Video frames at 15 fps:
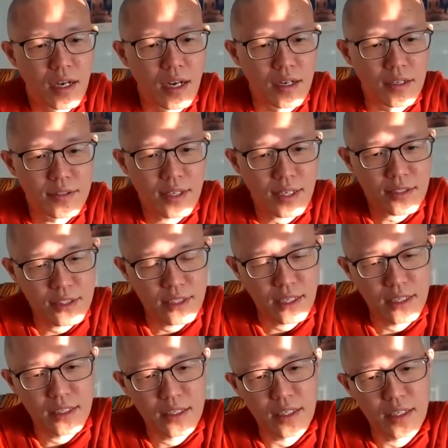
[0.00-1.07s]
such
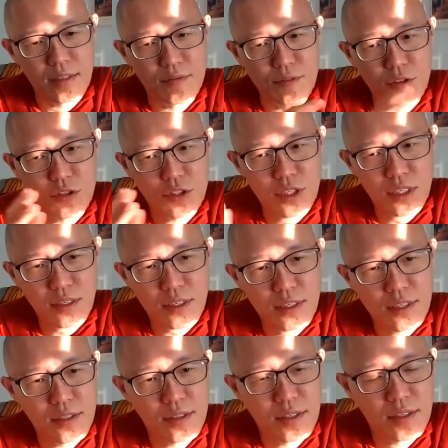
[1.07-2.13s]
that in future,
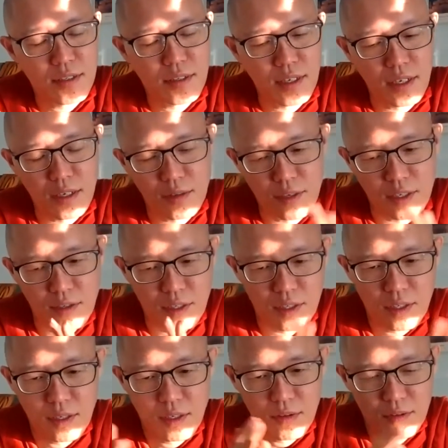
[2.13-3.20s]
uh,
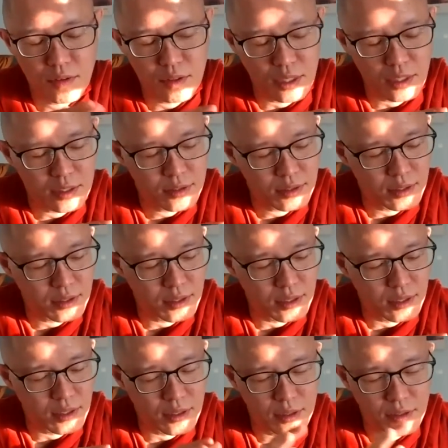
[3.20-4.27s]

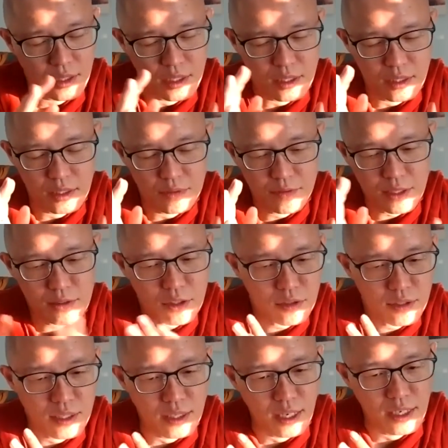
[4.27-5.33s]
uh, even though
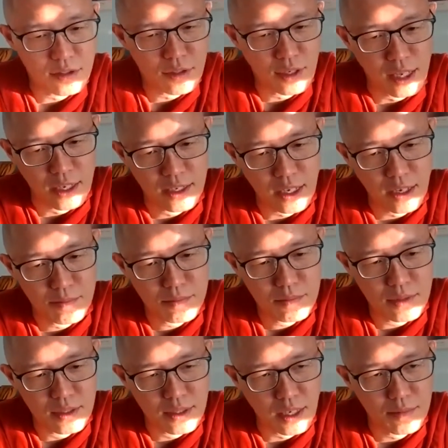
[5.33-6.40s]
it has not had come
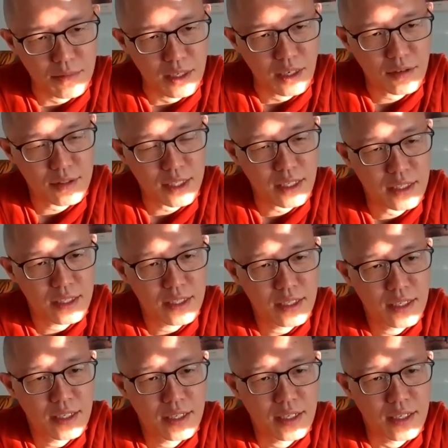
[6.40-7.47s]
around yet,
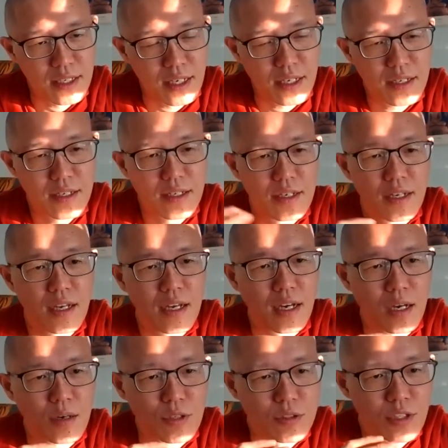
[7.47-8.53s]
yeah,
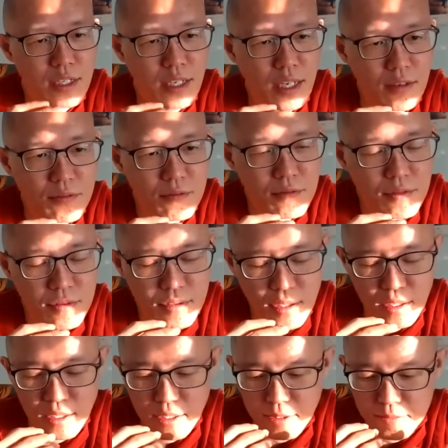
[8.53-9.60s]
we would have
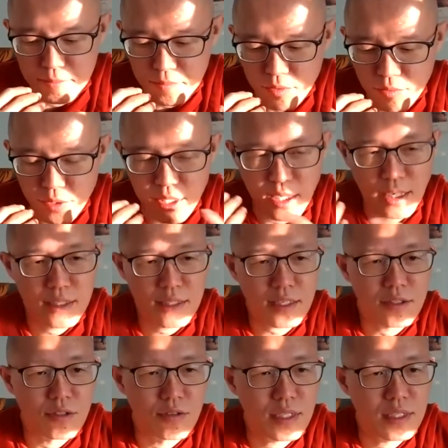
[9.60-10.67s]
related
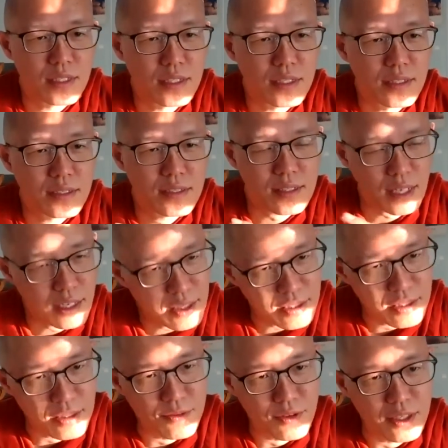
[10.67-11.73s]
to it slightly
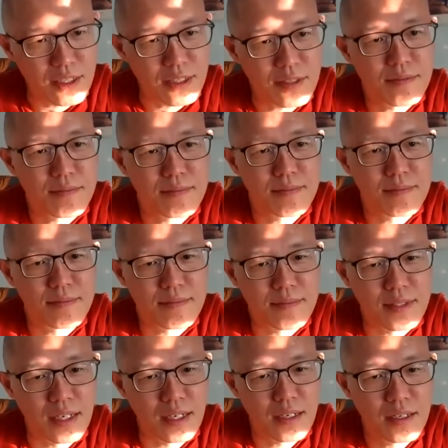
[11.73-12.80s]
differently,
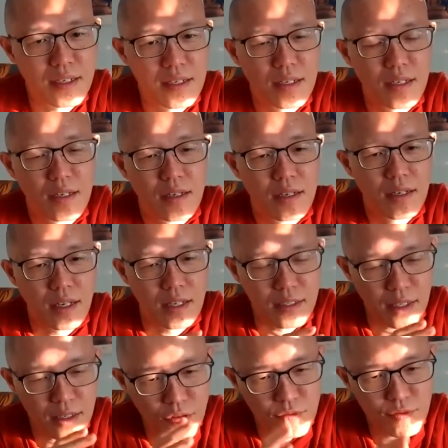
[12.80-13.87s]
yeah, and
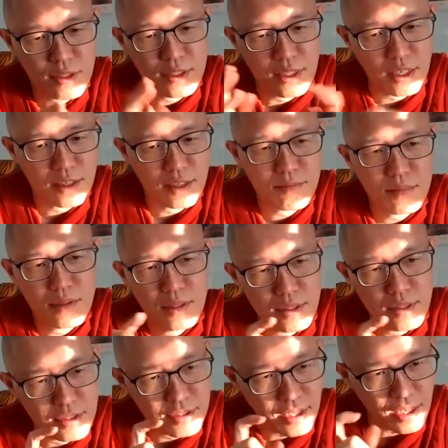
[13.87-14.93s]
then over time,
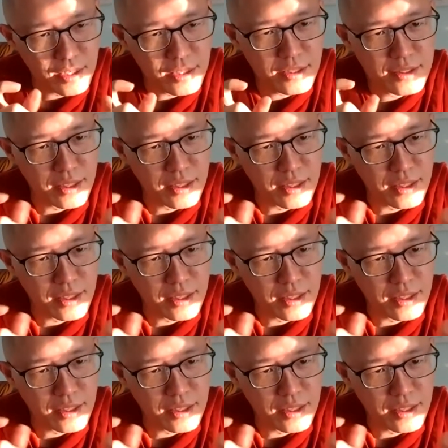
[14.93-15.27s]
slightly,